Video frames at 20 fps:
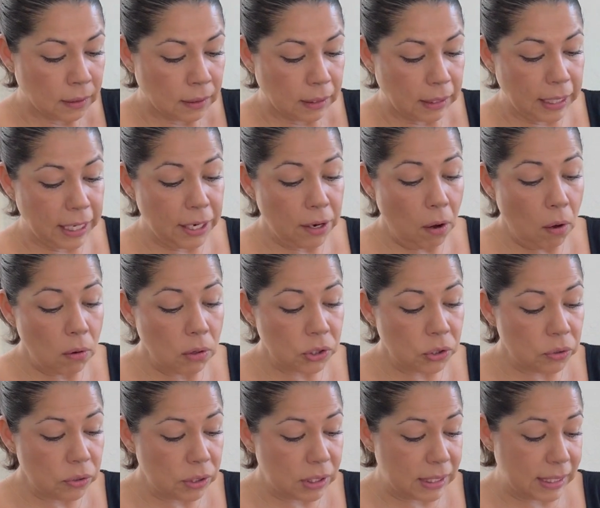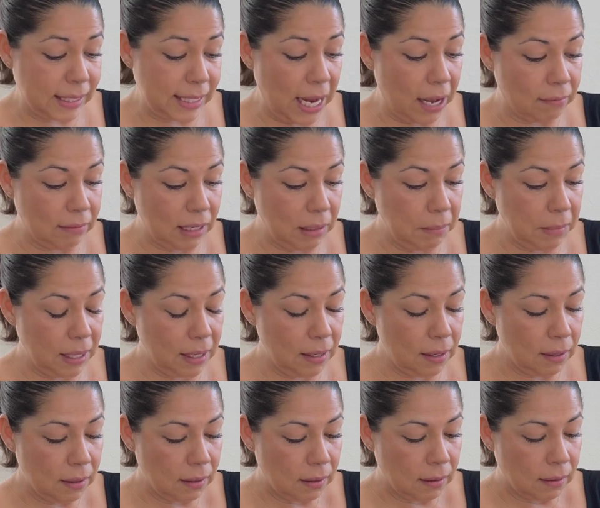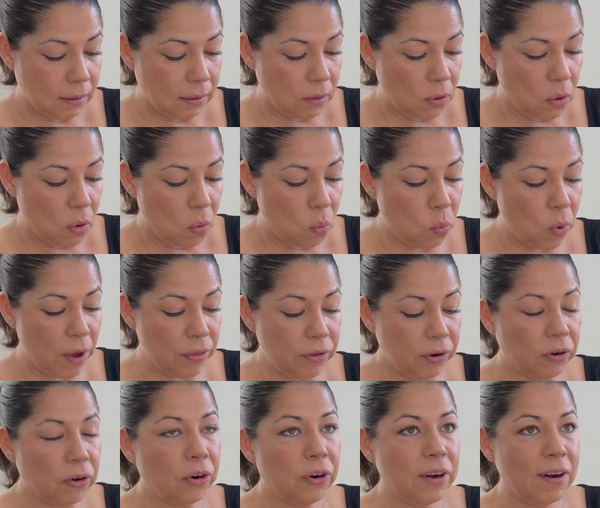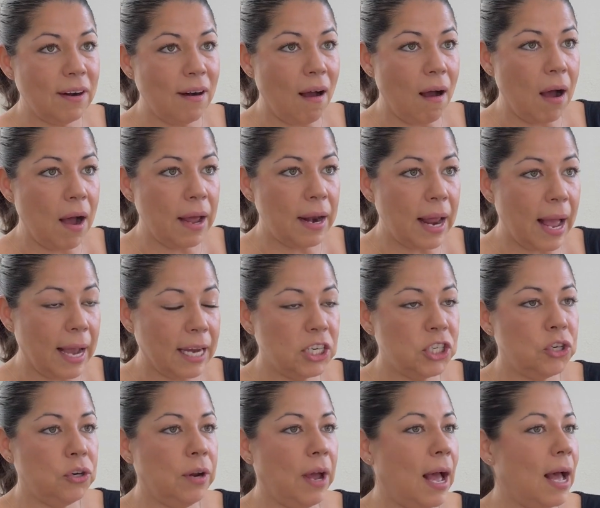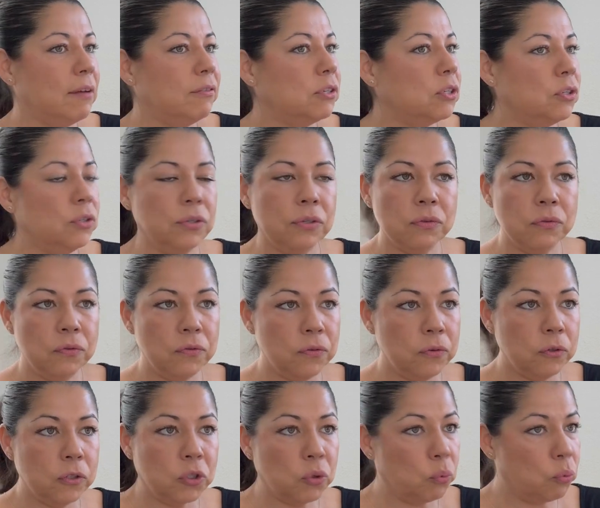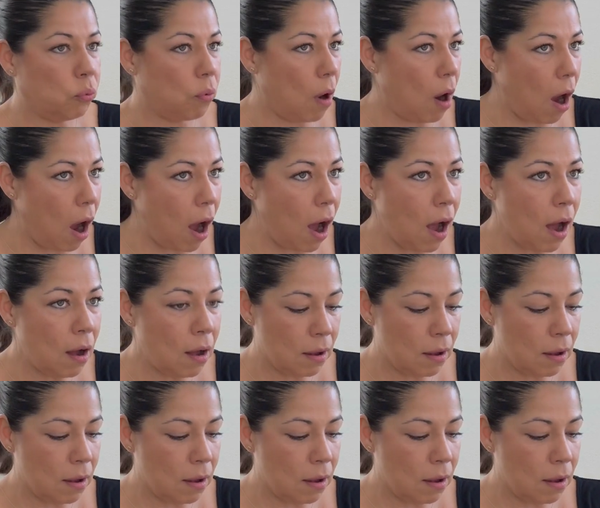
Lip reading: It also is telling me whether or not I should have certain foods raw